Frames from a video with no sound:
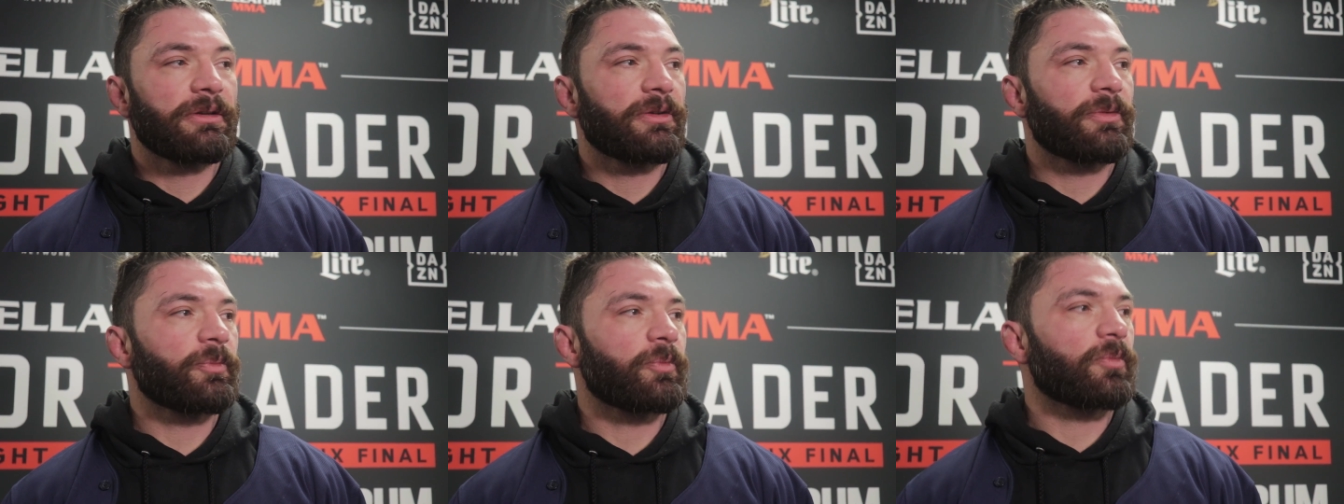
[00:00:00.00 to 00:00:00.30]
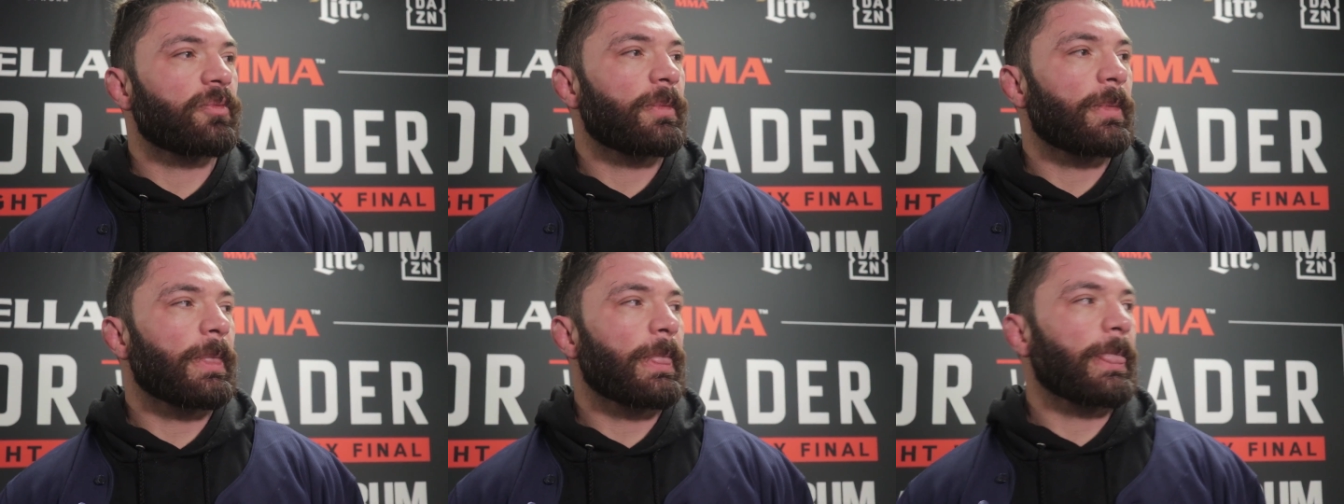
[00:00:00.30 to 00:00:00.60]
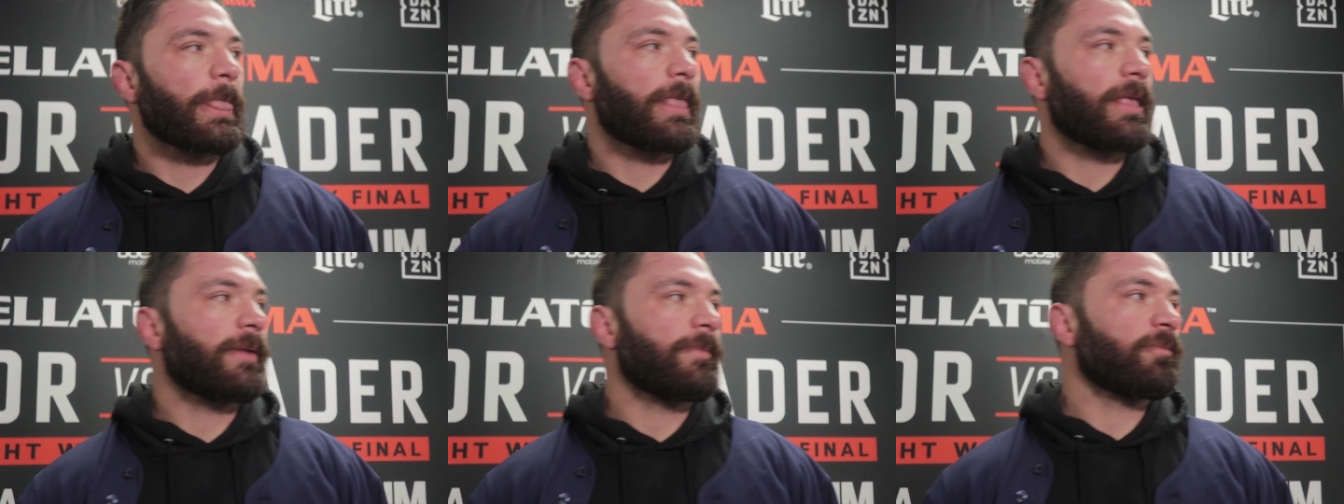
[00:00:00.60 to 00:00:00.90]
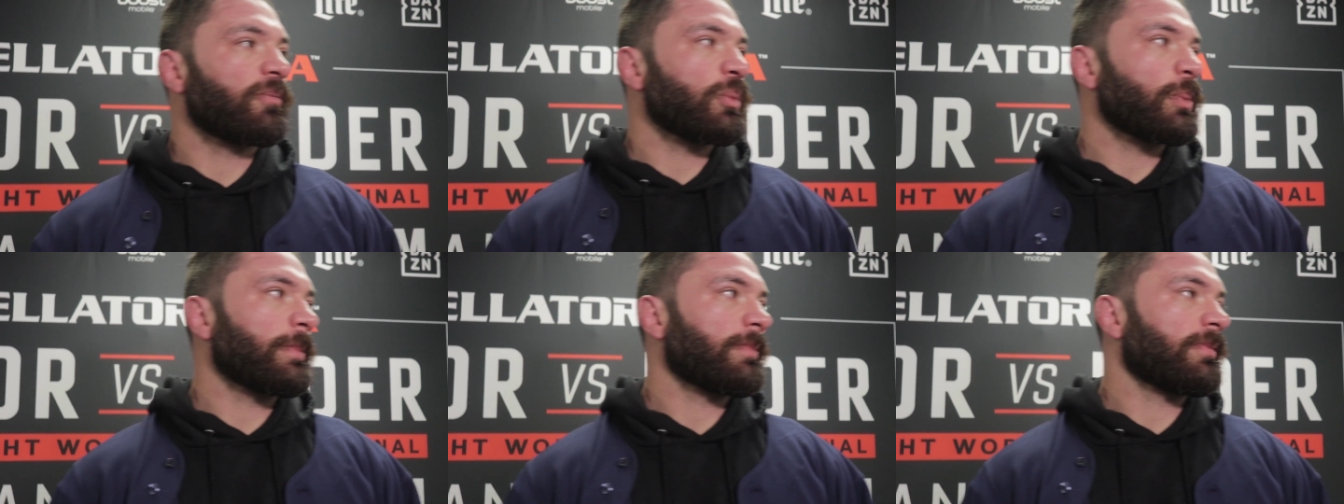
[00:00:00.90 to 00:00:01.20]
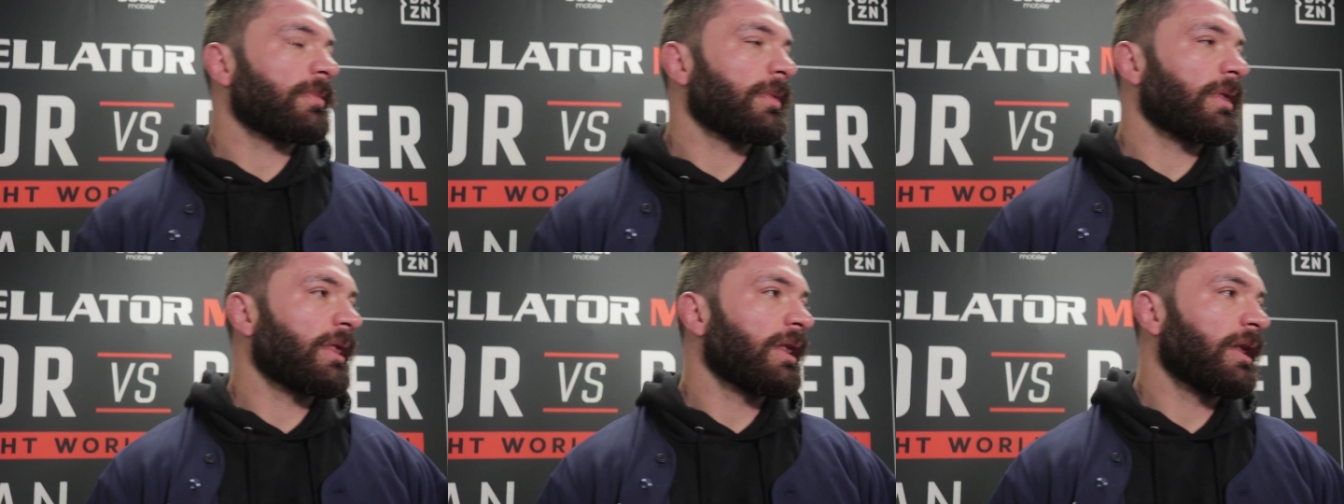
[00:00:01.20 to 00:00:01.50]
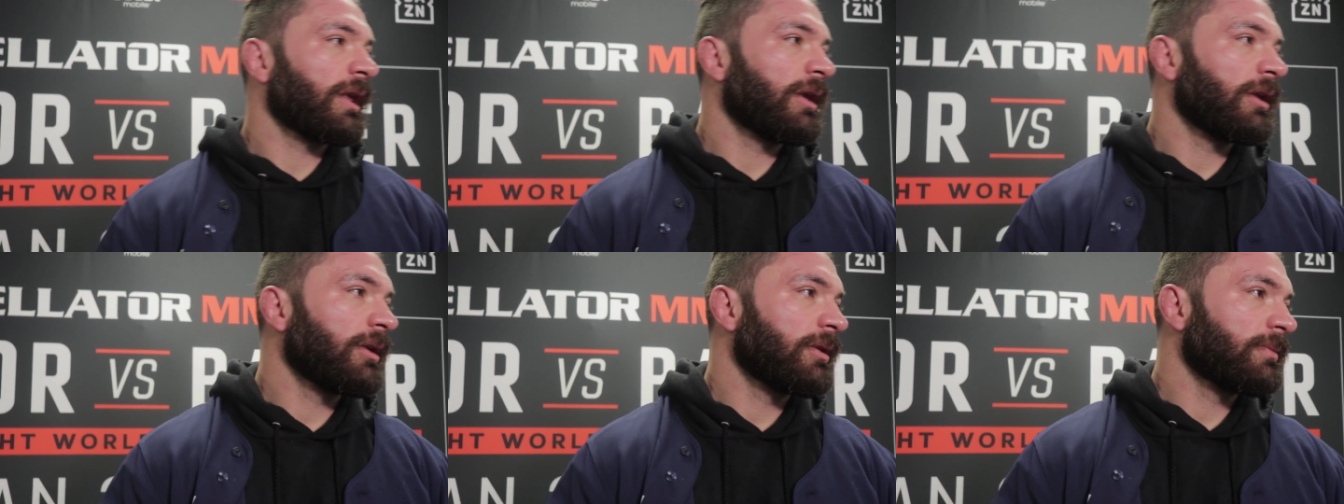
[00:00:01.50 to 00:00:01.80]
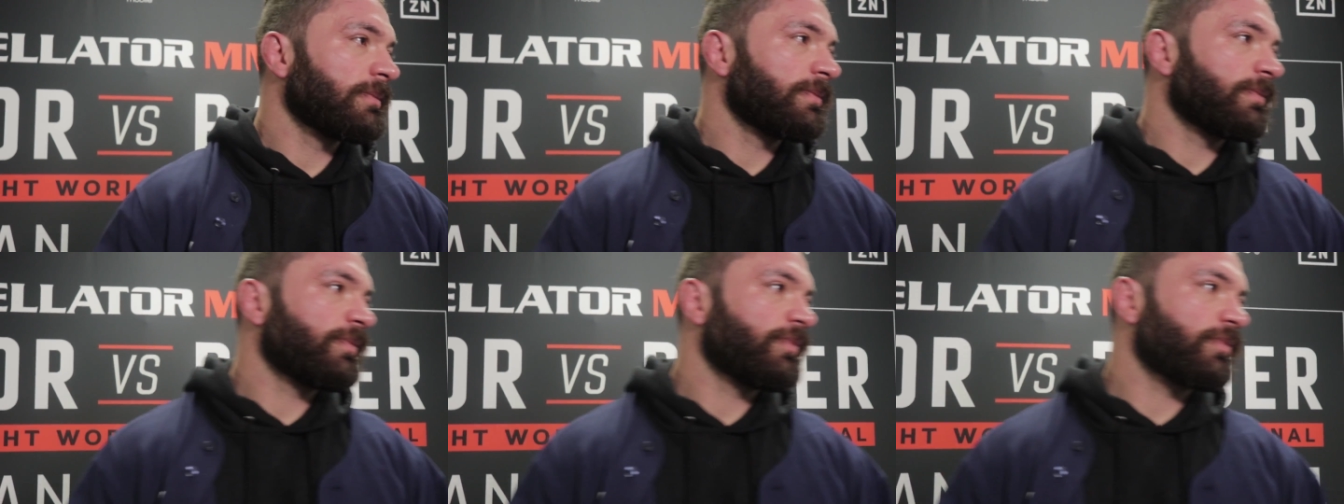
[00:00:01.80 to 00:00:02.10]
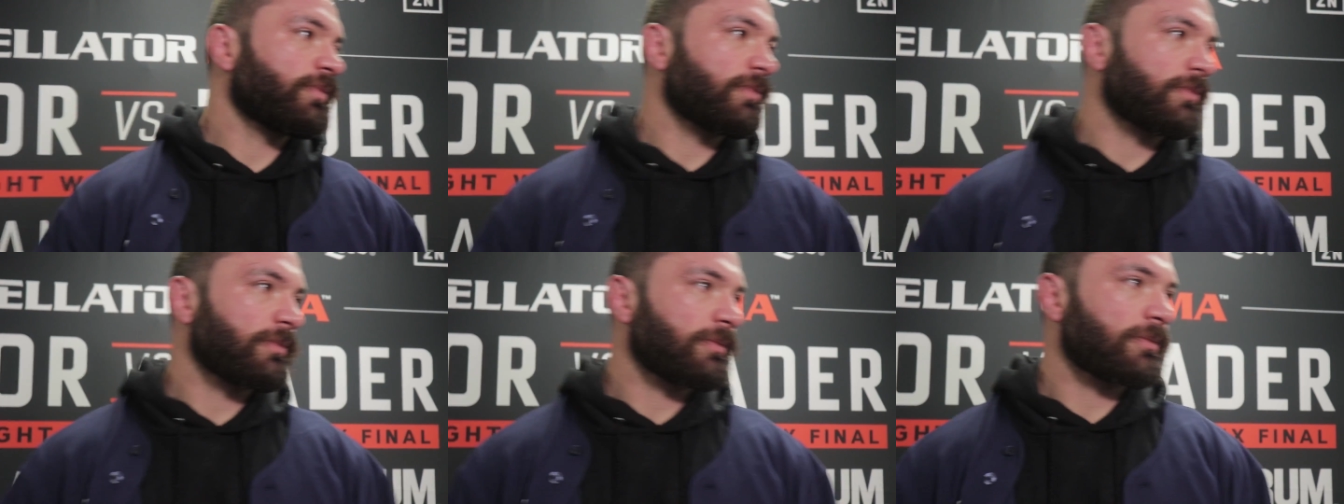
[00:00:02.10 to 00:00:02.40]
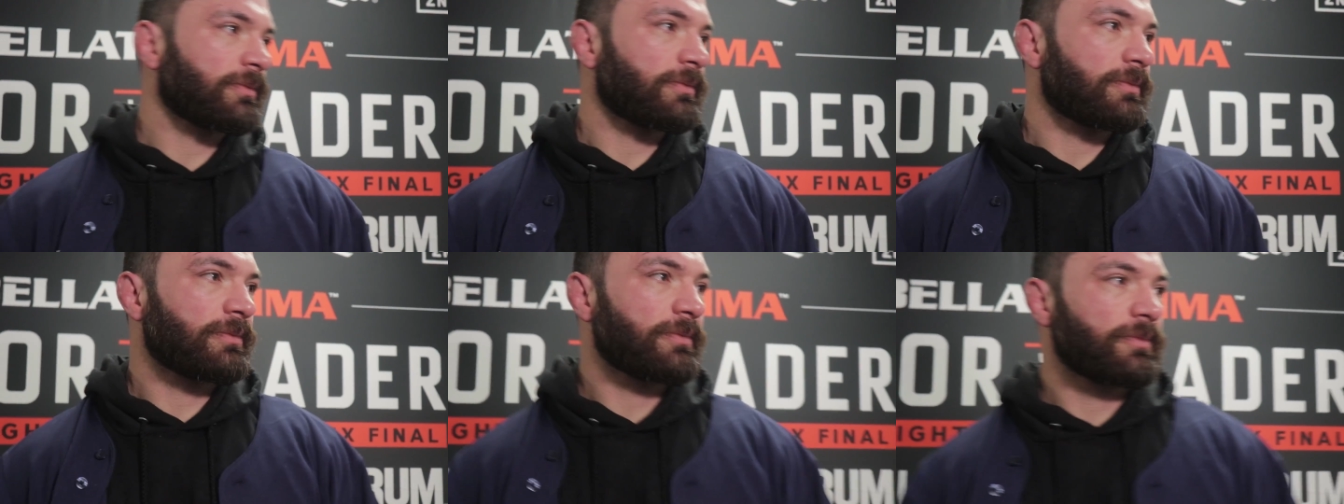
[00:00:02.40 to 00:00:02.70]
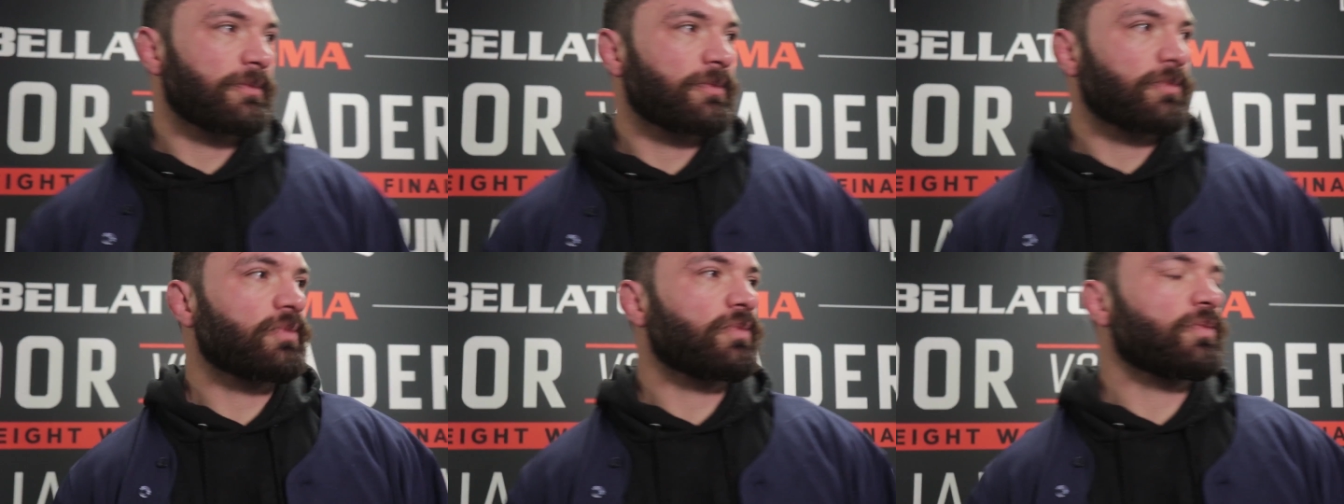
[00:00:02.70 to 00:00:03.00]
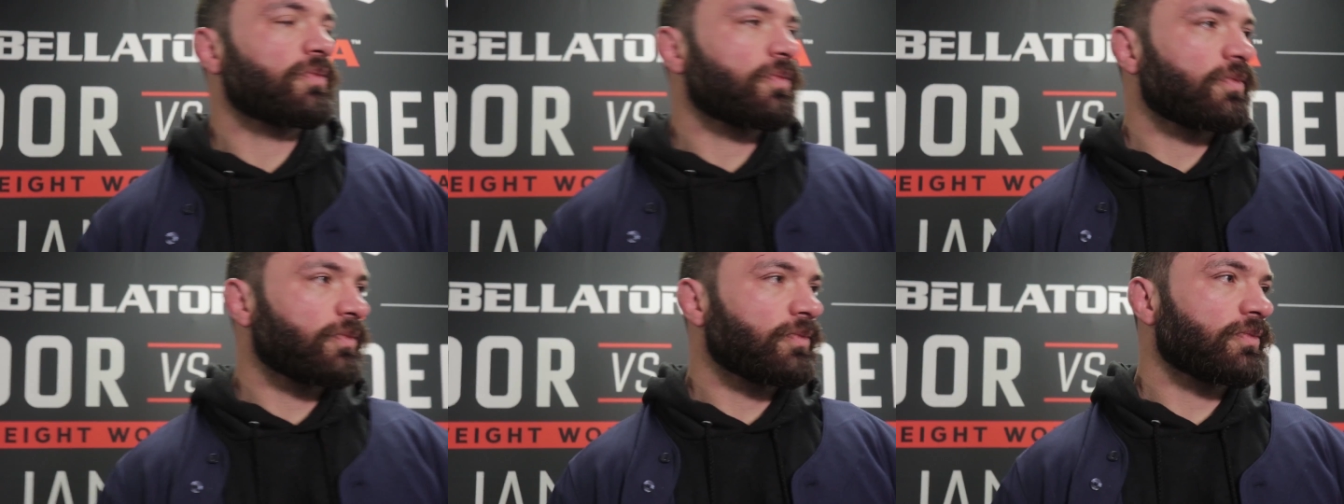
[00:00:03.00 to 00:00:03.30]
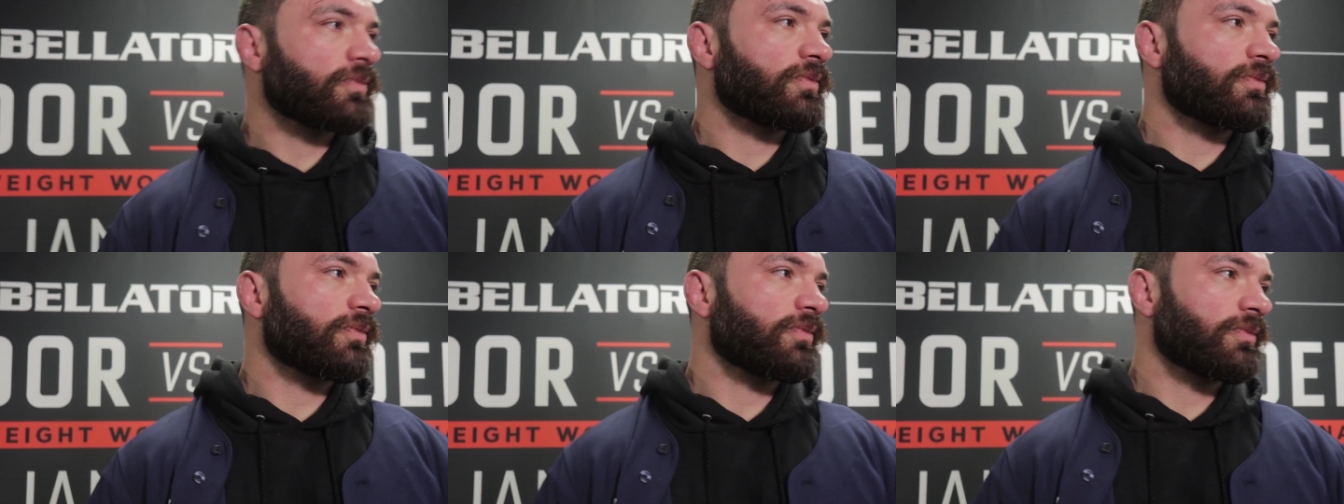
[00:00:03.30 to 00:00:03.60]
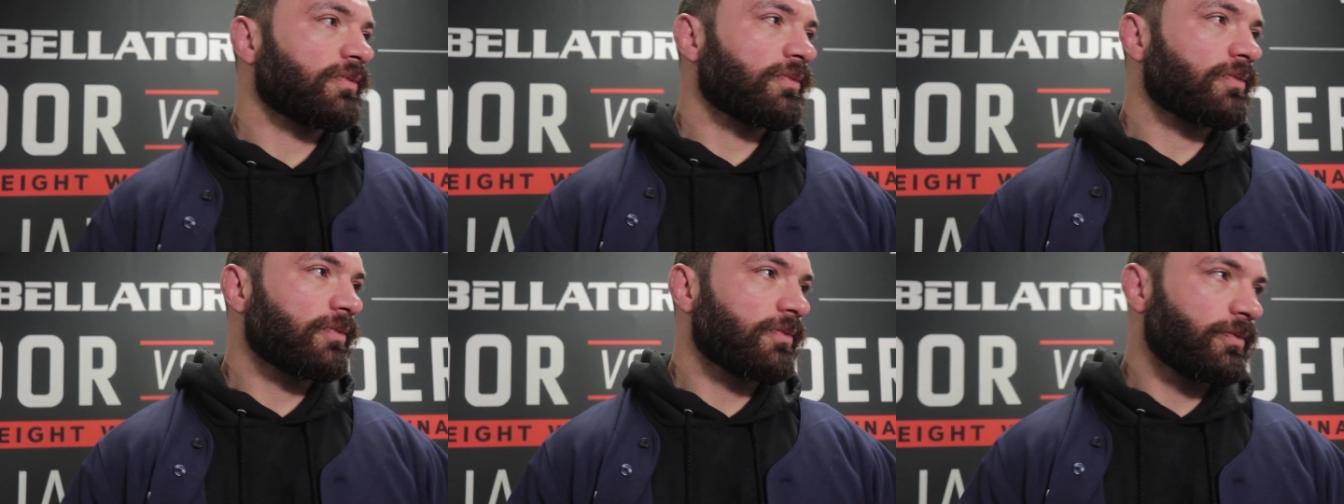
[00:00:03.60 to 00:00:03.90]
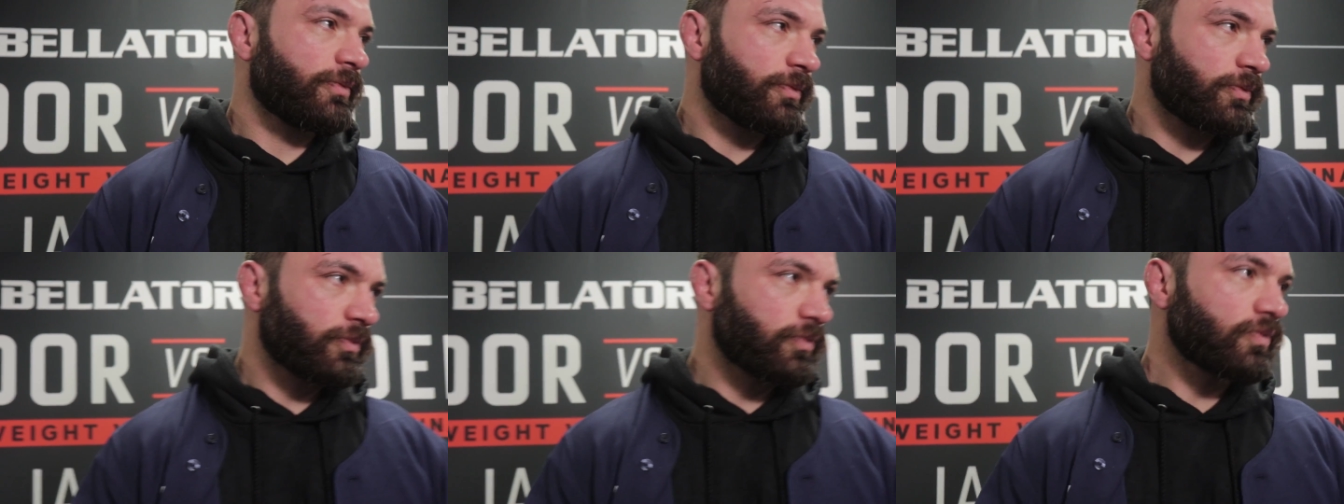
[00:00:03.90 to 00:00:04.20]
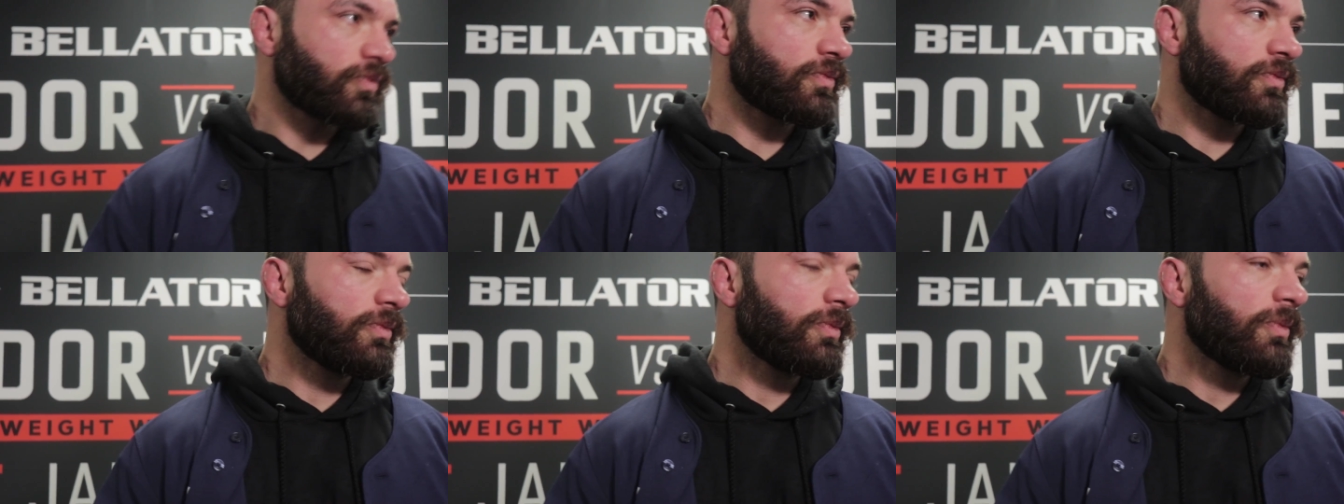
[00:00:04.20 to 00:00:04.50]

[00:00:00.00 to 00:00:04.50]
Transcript: Well, your ground game the last 3 or 4 fights especially has just gotten noticeably sharper.